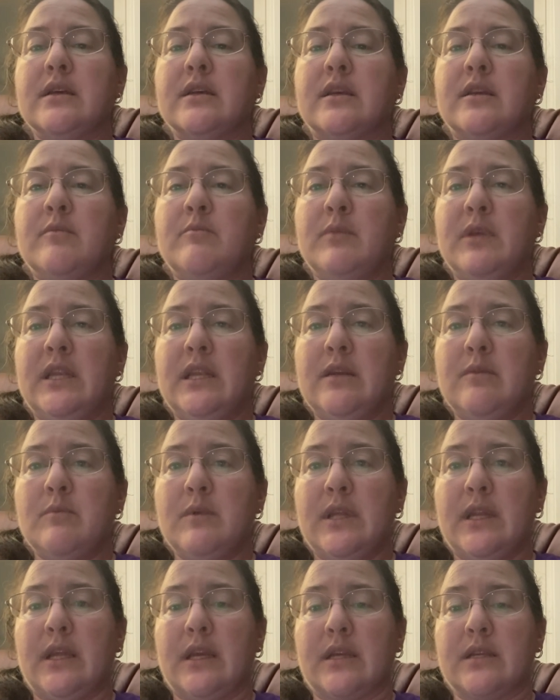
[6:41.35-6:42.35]
Committee
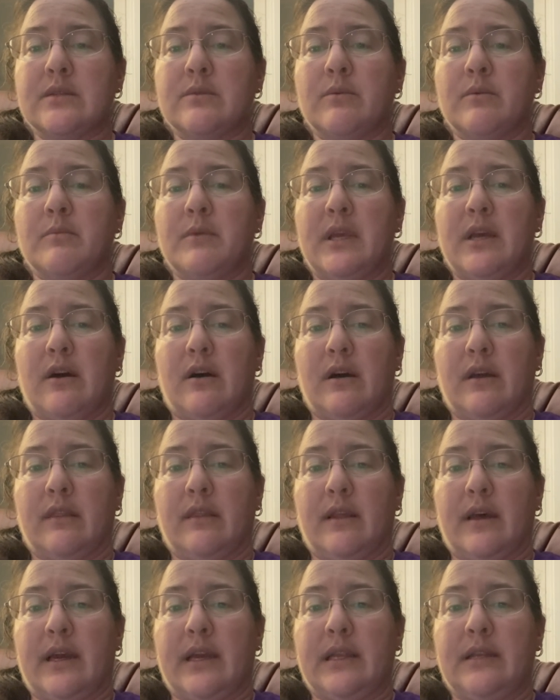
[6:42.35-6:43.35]
meetings will be
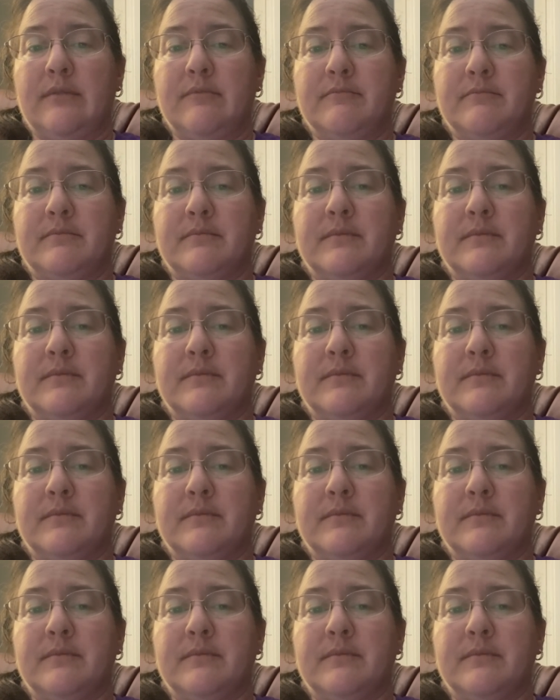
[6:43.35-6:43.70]
online,